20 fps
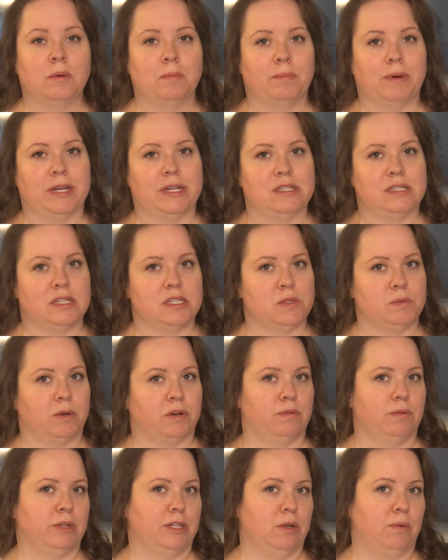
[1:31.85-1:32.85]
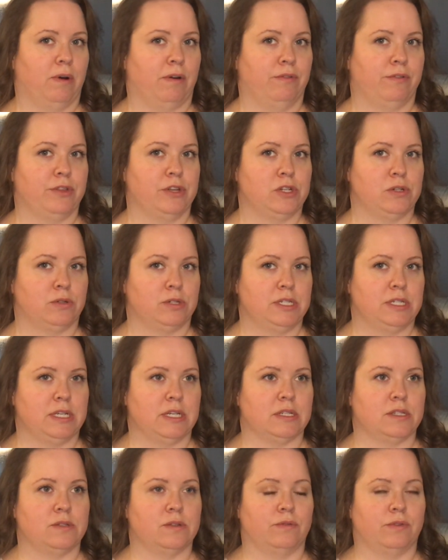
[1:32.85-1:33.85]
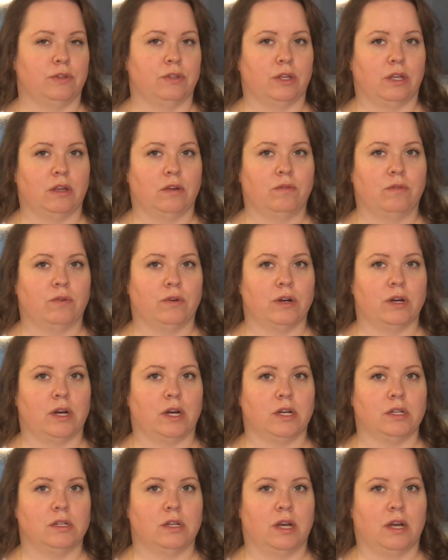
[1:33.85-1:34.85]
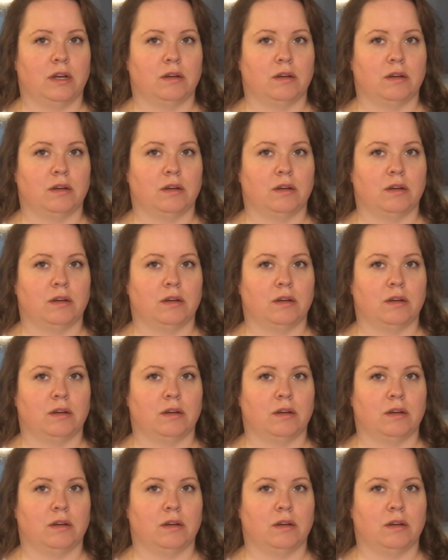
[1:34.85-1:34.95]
but it does work really well for the tortillas. So if you're looking for a